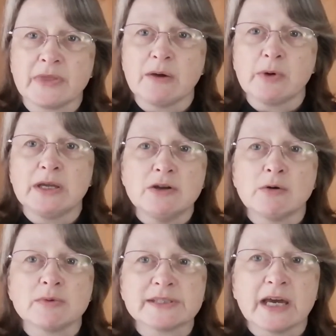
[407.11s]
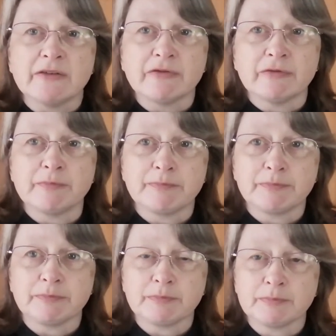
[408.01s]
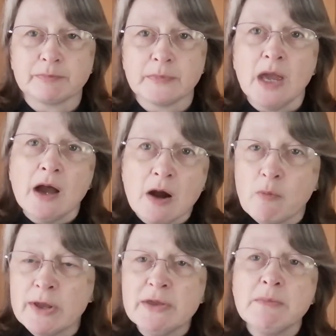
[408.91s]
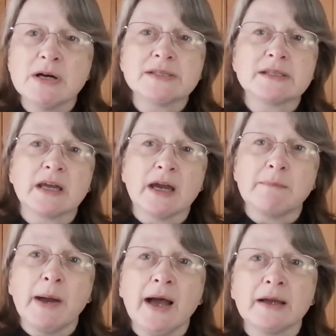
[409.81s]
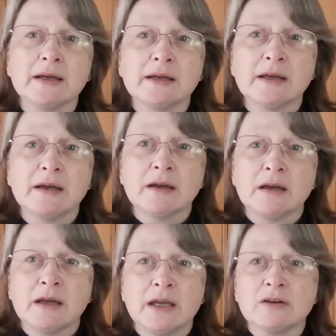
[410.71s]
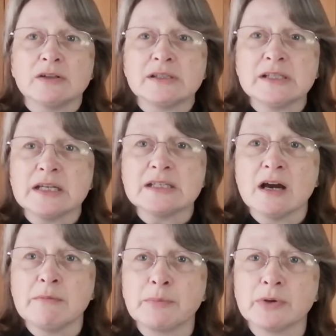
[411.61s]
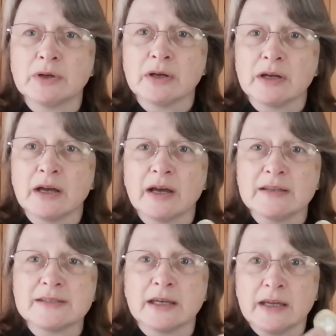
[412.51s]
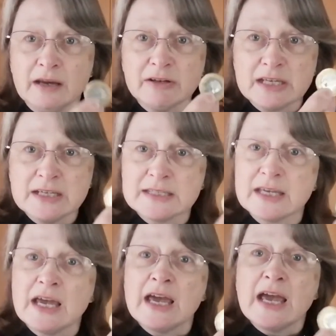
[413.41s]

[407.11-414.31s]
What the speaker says: That way he knew it was safe. And when the master came back, he could dig it up and say, here it is.